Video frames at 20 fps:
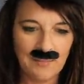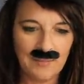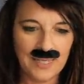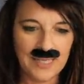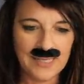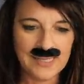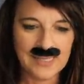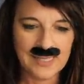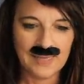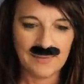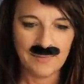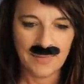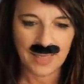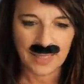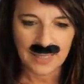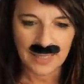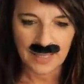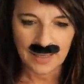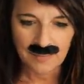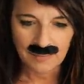Please say,
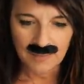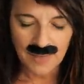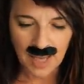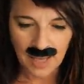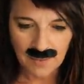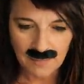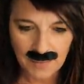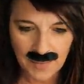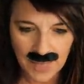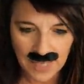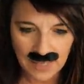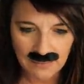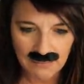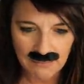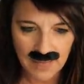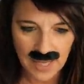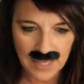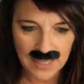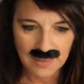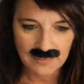madame, I beg
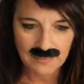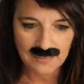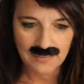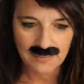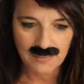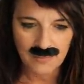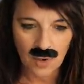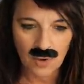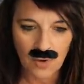madame,